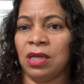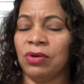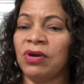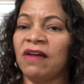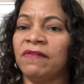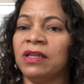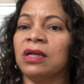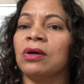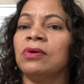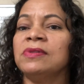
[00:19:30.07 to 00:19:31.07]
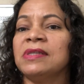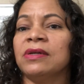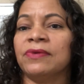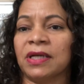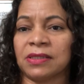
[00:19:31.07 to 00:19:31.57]
You have any
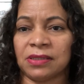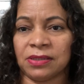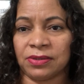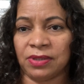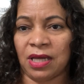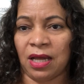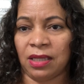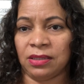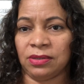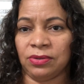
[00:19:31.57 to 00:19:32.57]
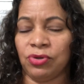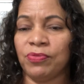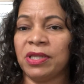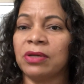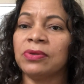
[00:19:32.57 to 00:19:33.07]
consequences on that? Will
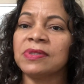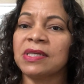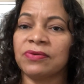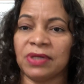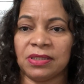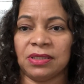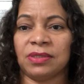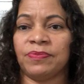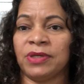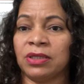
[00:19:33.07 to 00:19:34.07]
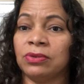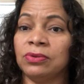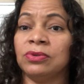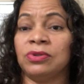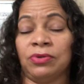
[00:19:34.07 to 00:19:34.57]
be the consequences be
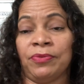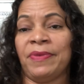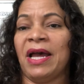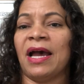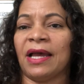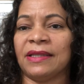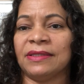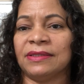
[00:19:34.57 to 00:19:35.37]
good or bad?